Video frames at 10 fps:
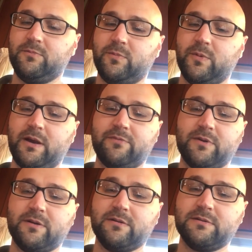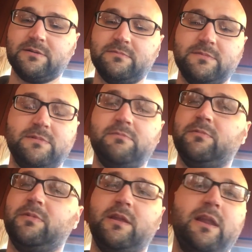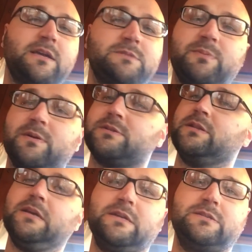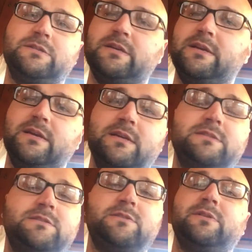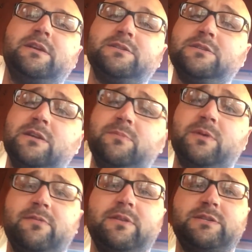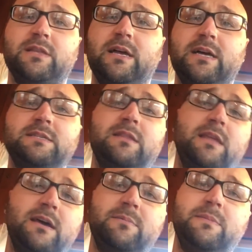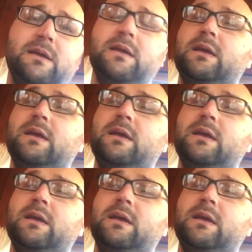Whenever the next person that she gets into a relationship, whenever she lies to them